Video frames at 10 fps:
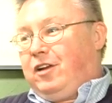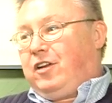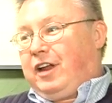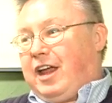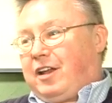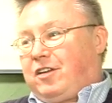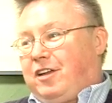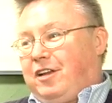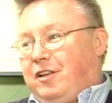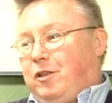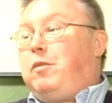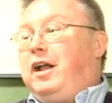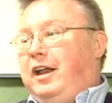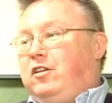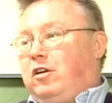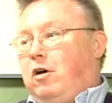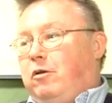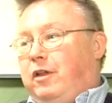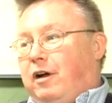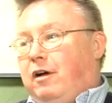get the money to go
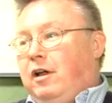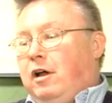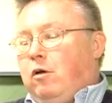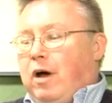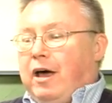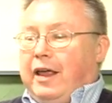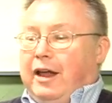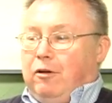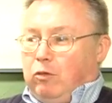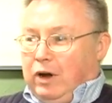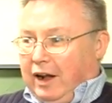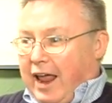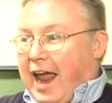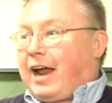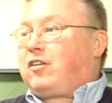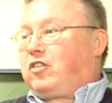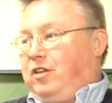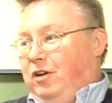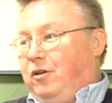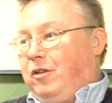there. Well, they relaxed,
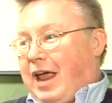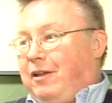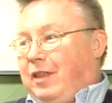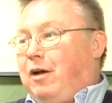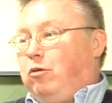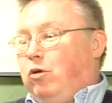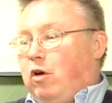that rule